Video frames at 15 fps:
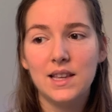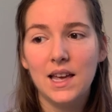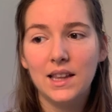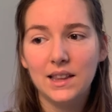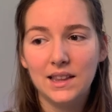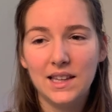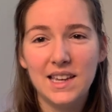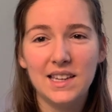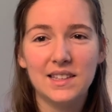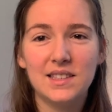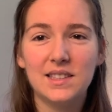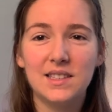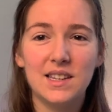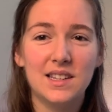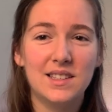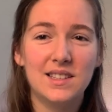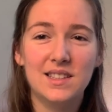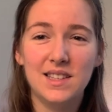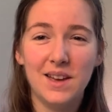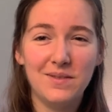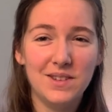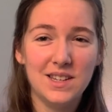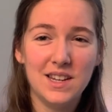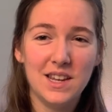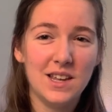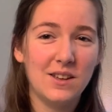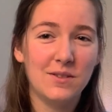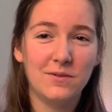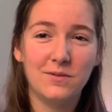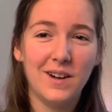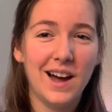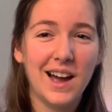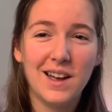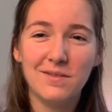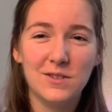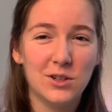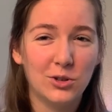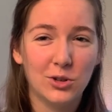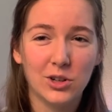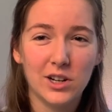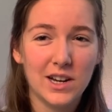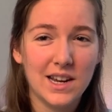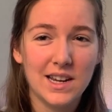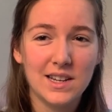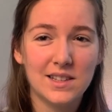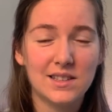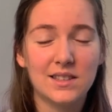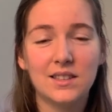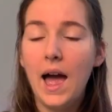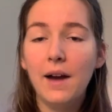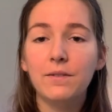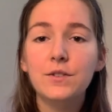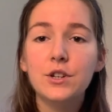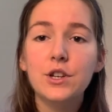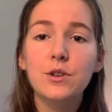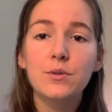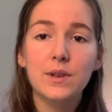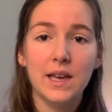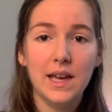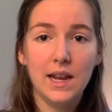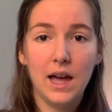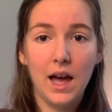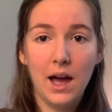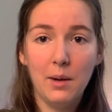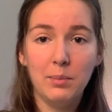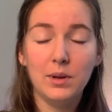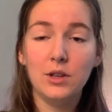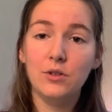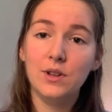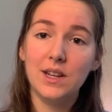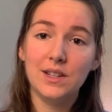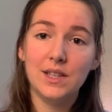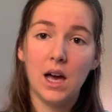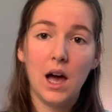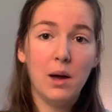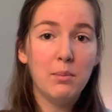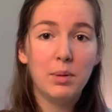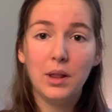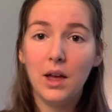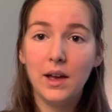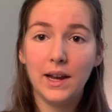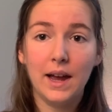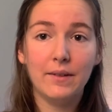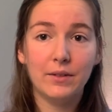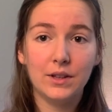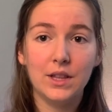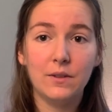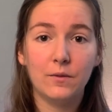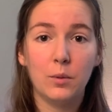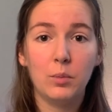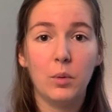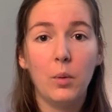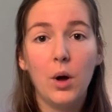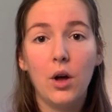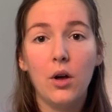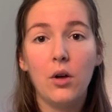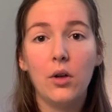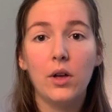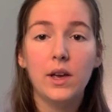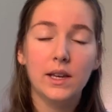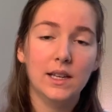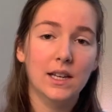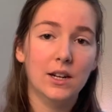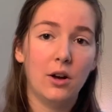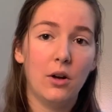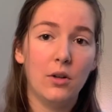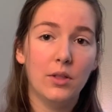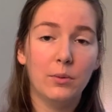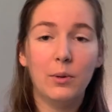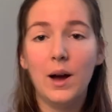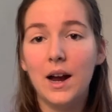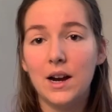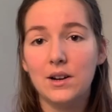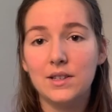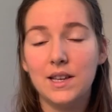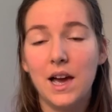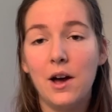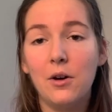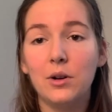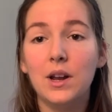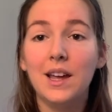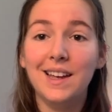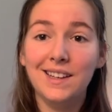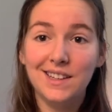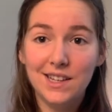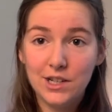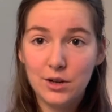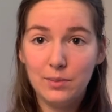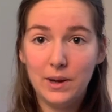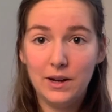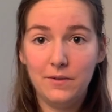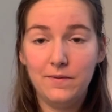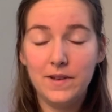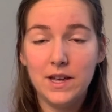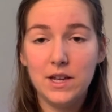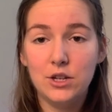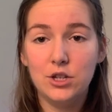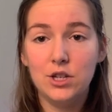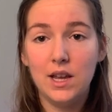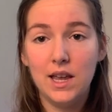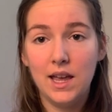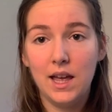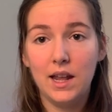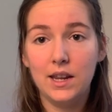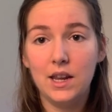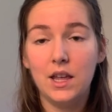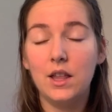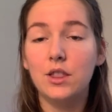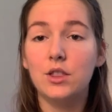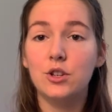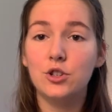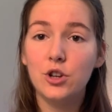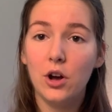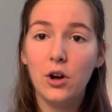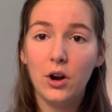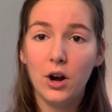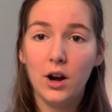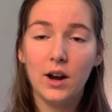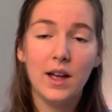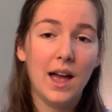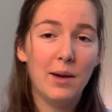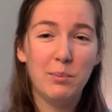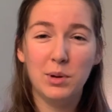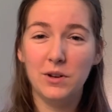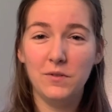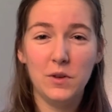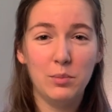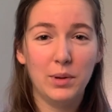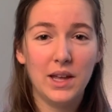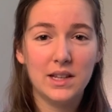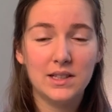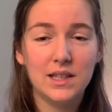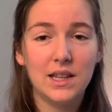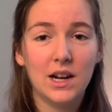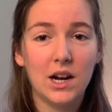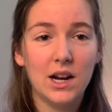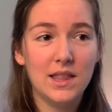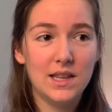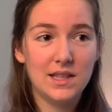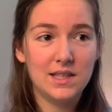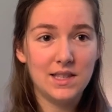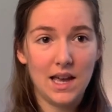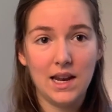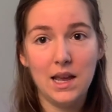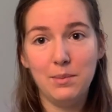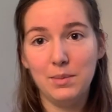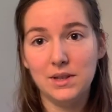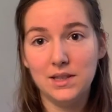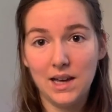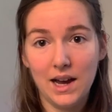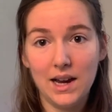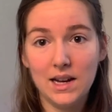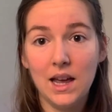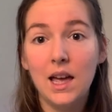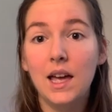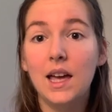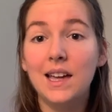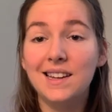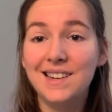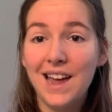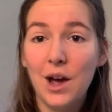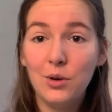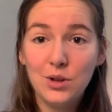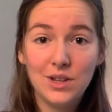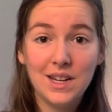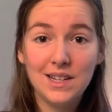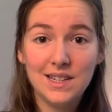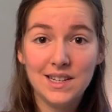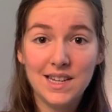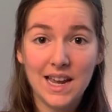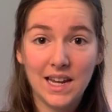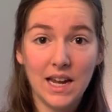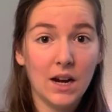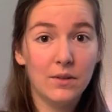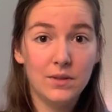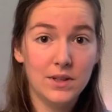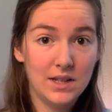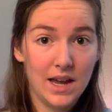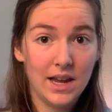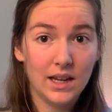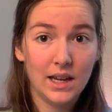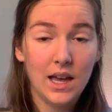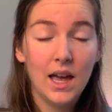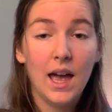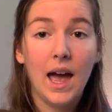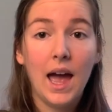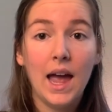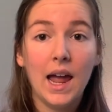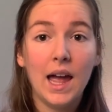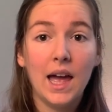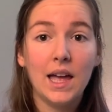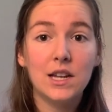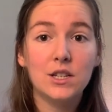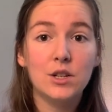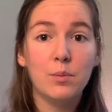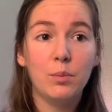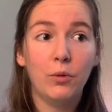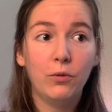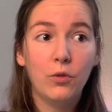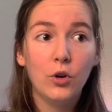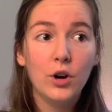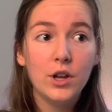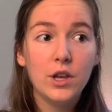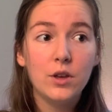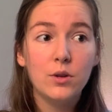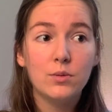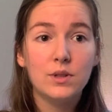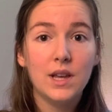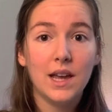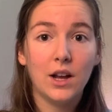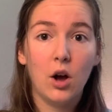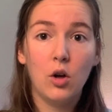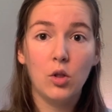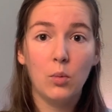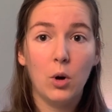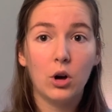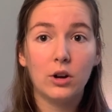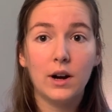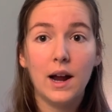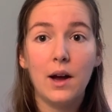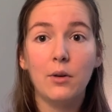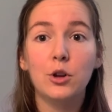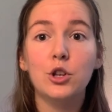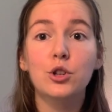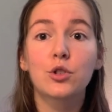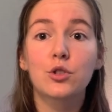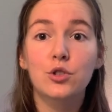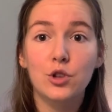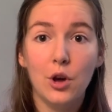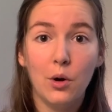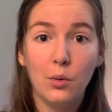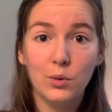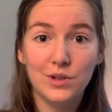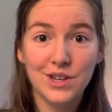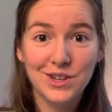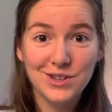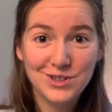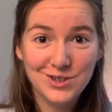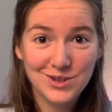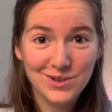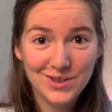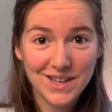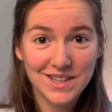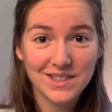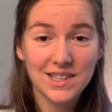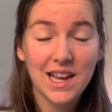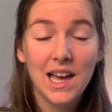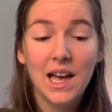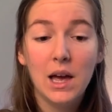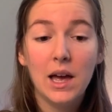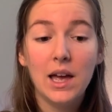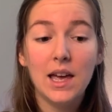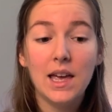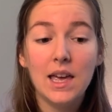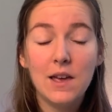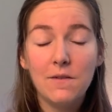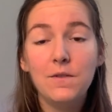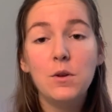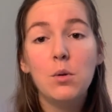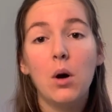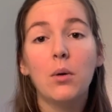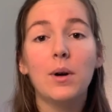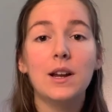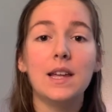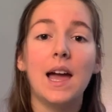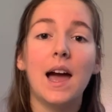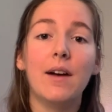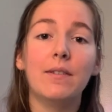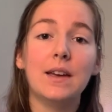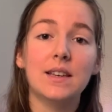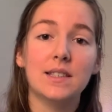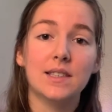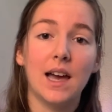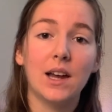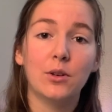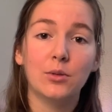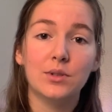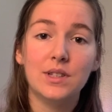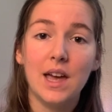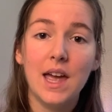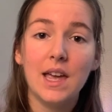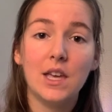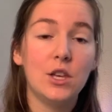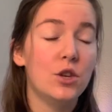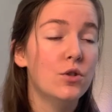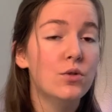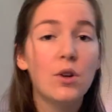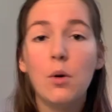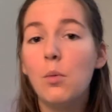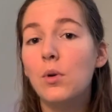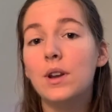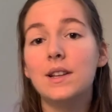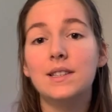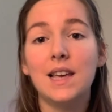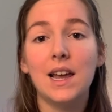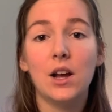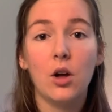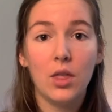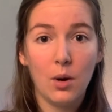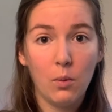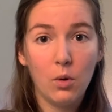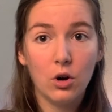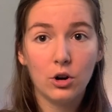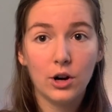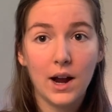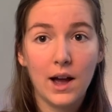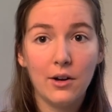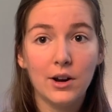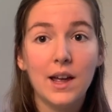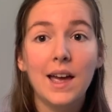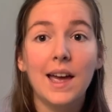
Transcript: at least 75 degrees. After you get up, you need to unplug everything from the wall, get all the wires out, get your betta fish in the jar, put a few plants in there, and then set him aside. Now you need to take care of the tank. And before you take all the water out, don't do this. If you already have a cycled tank, you don't want to take all that water out